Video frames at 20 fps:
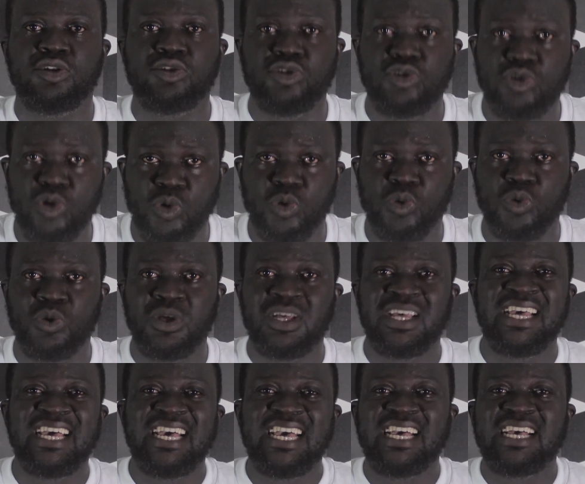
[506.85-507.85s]
No,
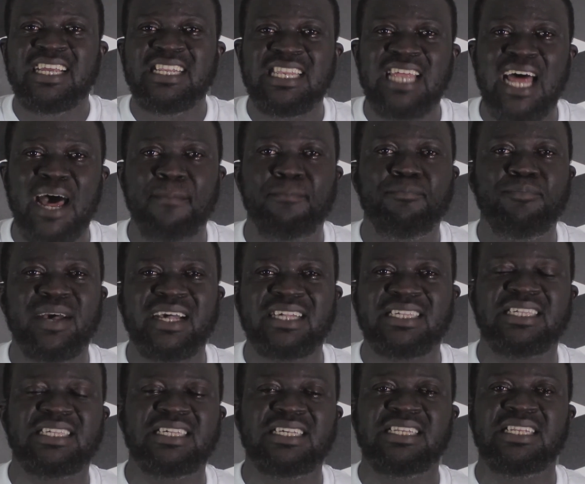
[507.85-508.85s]
that
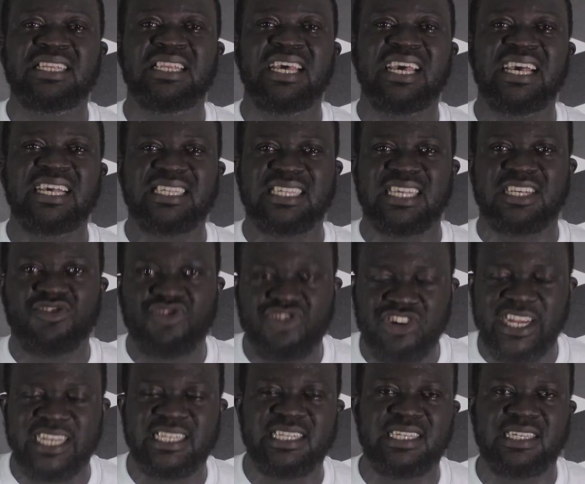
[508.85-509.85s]
person is a
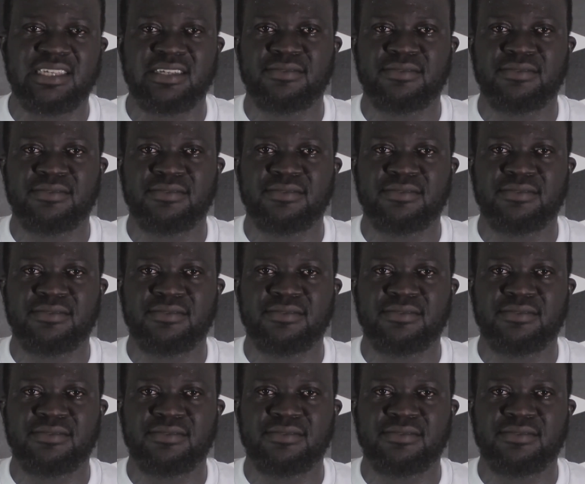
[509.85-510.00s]
threat